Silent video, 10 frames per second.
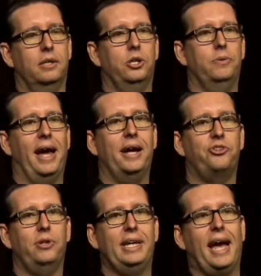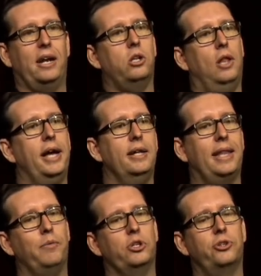You actually had a client
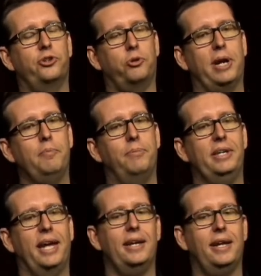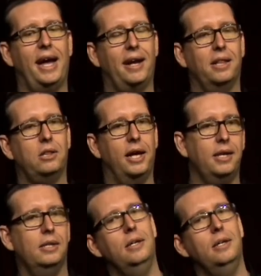that would scrape the data out of the client